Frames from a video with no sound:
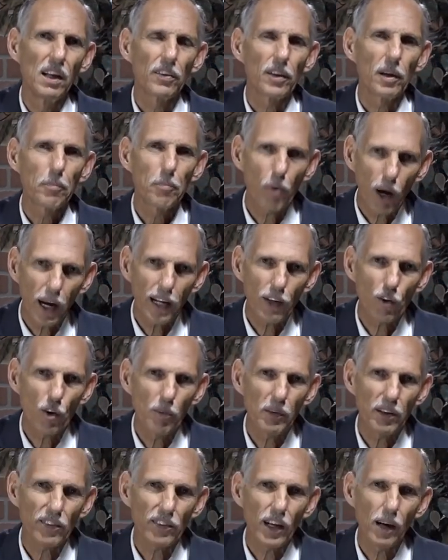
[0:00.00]
The
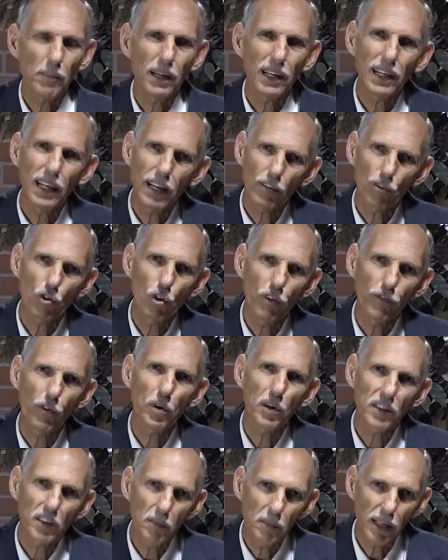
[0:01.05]
bridegroom is coming. Let us go
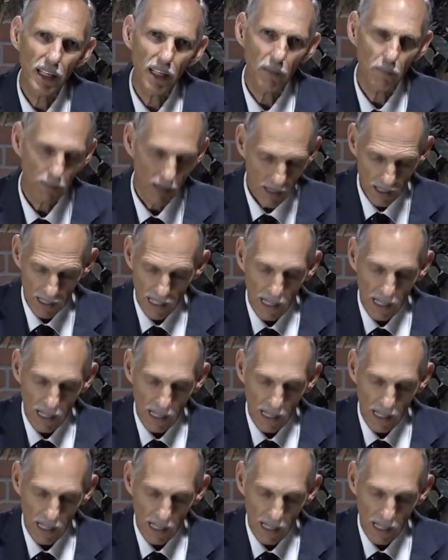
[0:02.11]
forth to meet him.